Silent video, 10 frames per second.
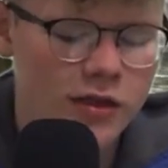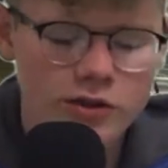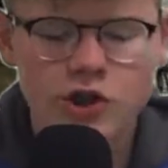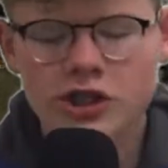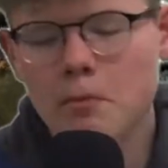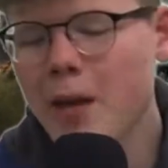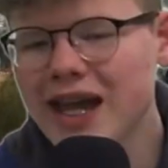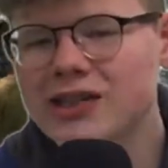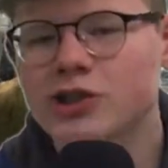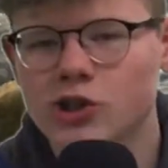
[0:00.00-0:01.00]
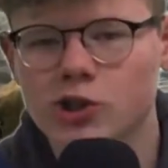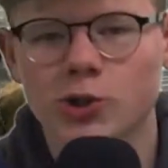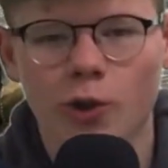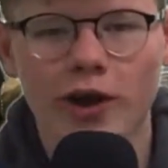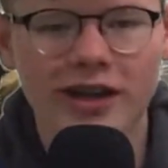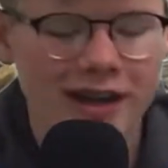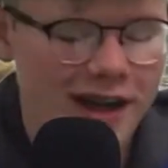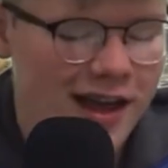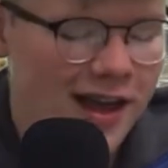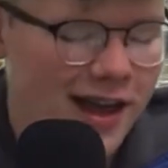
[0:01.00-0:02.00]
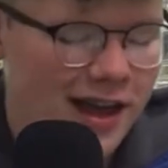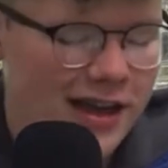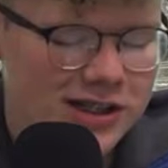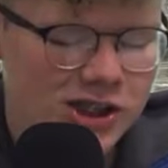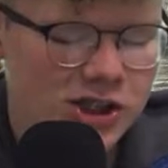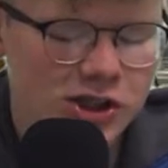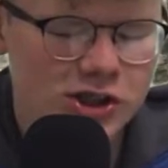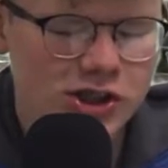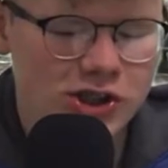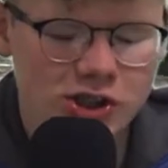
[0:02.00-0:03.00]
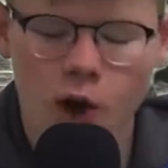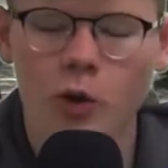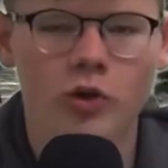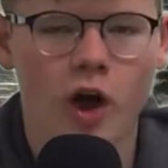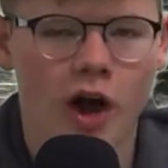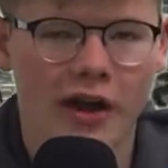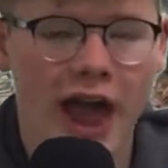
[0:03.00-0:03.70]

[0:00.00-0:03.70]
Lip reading: just the main story is so long,